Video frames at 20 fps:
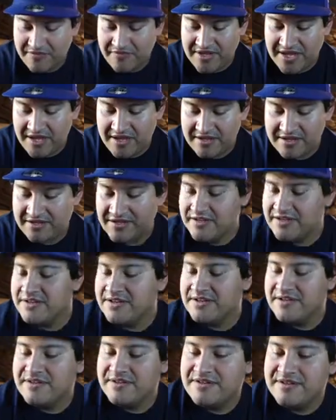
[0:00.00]
of that.
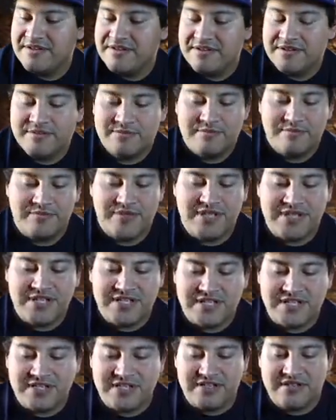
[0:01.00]
So
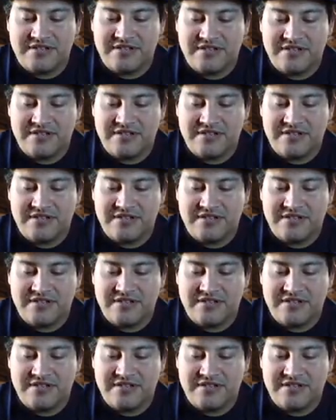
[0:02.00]
let's see.